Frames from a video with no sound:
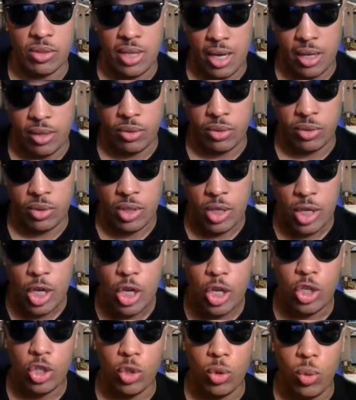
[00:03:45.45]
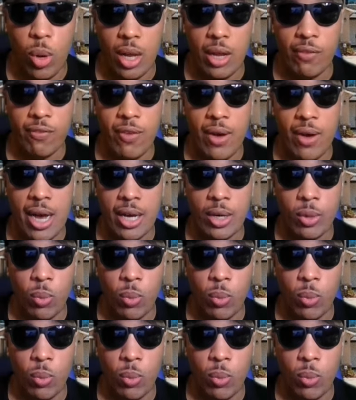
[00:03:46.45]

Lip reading: To qualify,